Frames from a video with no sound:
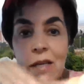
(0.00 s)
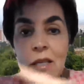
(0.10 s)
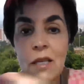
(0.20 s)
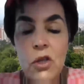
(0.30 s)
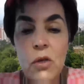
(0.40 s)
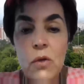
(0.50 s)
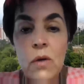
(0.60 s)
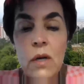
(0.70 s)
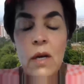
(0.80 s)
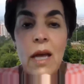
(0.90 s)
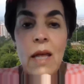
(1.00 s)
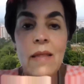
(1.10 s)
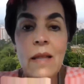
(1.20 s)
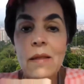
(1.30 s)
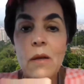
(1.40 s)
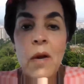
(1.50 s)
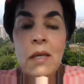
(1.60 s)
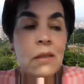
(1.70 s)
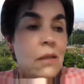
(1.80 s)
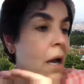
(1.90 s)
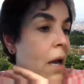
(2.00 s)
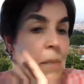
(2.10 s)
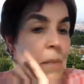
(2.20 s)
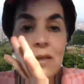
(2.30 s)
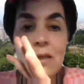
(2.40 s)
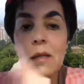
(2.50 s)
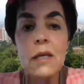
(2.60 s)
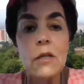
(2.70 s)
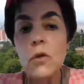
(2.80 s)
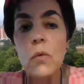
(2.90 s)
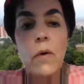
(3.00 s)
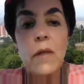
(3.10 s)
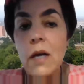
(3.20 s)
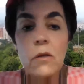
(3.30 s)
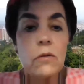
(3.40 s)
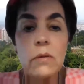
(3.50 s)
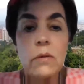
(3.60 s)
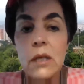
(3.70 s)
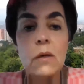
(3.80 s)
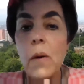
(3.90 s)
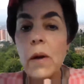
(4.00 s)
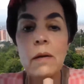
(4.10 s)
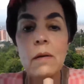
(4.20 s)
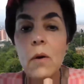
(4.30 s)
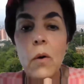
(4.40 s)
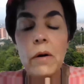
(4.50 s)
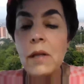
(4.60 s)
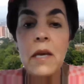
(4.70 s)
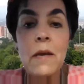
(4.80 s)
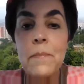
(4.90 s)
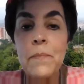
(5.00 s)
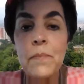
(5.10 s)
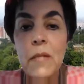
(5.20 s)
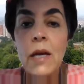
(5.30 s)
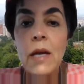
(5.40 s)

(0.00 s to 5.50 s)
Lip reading: tissue, and then the rest I basically do with isotretinoin orally. And it